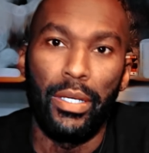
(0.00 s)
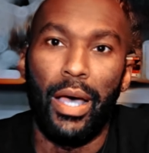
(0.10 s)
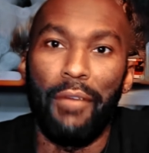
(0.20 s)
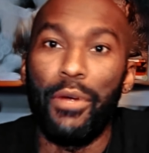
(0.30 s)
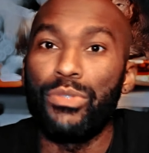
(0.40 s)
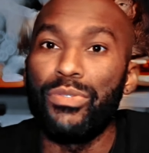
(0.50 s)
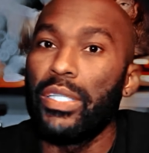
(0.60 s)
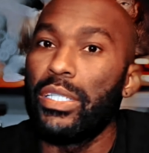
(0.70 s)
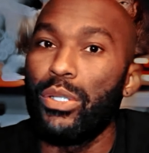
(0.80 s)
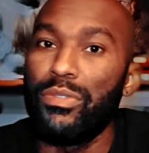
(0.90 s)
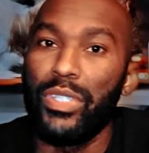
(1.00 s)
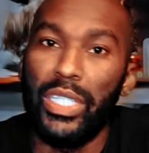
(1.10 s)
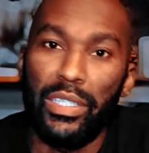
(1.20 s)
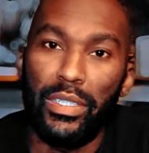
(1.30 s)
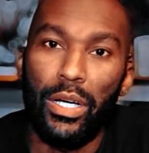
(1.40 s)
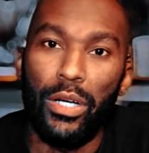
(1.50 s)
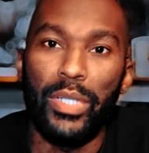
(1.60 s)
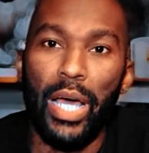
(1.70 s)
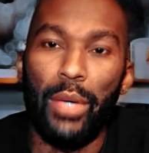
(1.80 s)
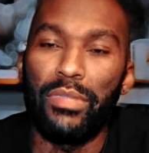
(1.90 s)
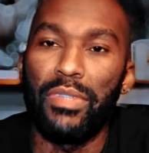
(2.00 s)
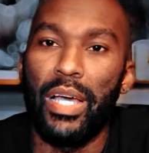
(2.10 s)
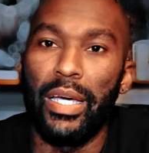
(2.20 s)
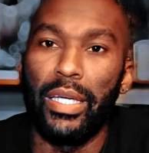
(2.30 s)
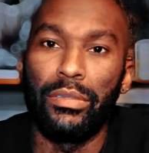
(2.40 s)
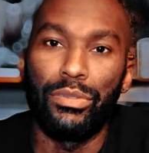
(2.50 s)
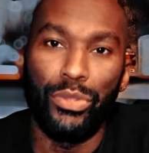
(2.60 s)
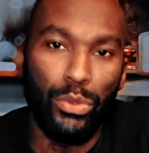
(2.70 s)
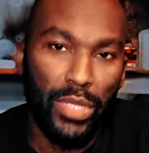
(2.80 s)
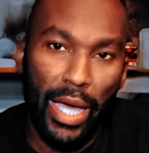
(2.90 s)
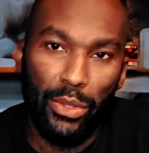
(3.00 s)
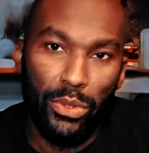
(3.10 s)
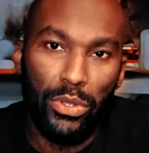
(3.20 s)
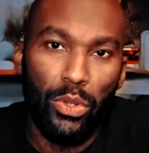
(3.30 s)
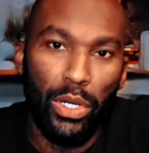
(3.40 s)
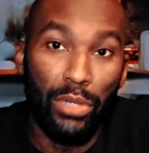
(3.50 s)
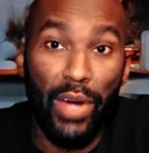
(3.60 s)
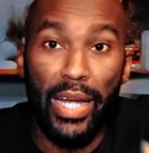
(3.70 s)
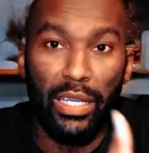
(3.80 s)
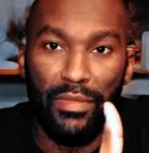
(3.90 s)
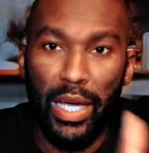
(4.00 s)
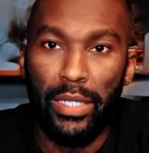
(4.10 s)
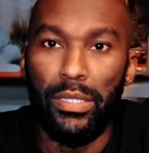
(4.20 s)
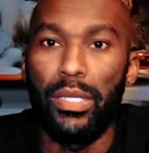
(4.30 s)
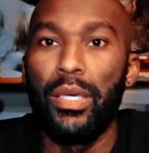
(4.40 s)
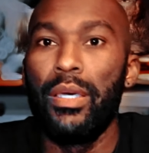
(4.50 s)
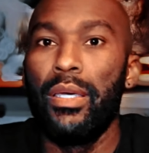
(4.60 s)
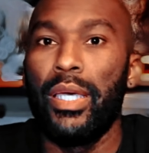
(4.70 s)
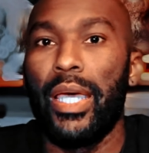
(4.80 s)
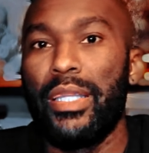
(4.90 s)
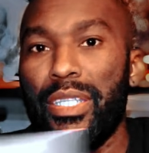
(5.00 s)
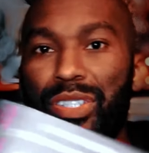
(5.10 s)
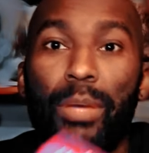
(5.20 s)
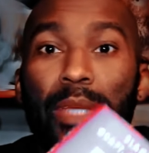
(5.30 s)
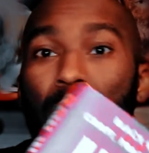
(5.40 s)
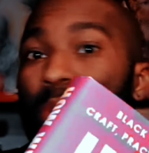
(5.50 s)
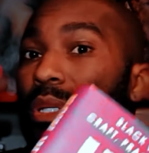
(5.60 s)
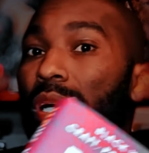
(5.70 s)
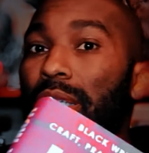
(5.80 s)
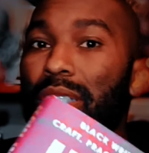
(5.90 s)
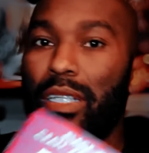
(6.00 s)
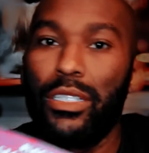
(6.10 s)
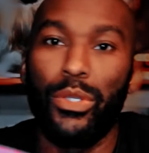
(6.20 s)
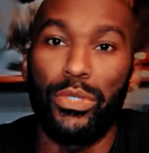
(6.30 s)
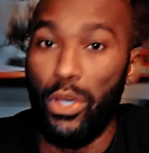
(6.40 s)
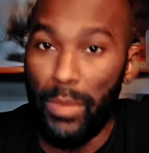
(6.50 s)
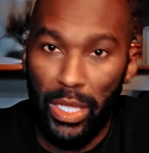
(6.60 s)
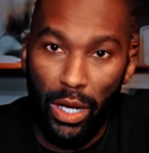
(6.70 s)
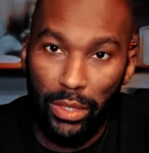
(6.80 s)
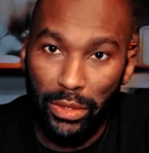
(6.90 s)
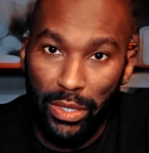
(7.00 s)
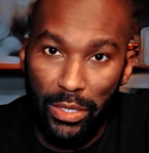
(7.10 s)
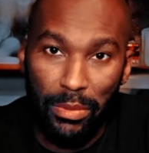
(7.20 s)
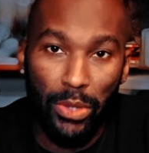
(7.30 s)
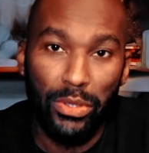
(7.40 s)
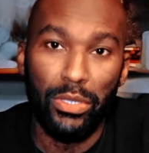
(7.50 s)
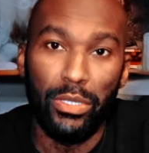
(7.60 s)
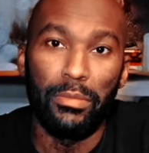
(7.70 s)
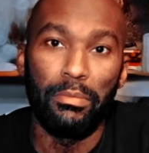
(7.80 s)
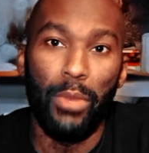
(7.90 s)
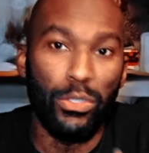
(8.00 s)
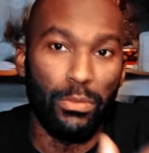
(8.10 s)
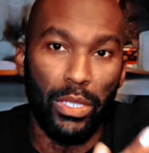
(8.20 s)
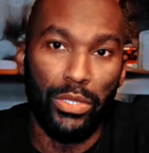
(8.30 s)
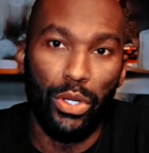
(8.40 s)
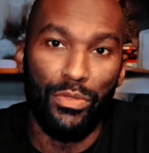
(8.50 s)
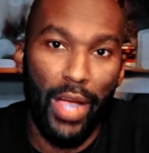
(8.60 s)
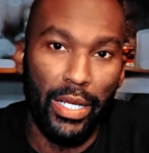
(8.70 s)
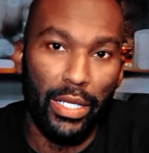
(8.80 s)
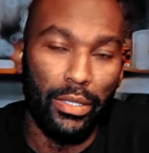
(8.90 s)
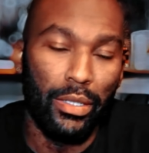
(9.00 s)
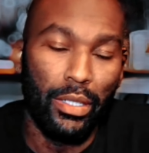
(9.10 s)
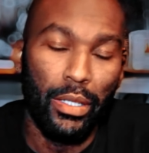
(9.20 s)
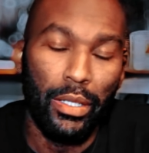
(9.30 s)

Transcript: I first read this over a year ago when I was flying through titles on writing advice. And this jumped out at me because it includes so many authors as opposed to most books on writing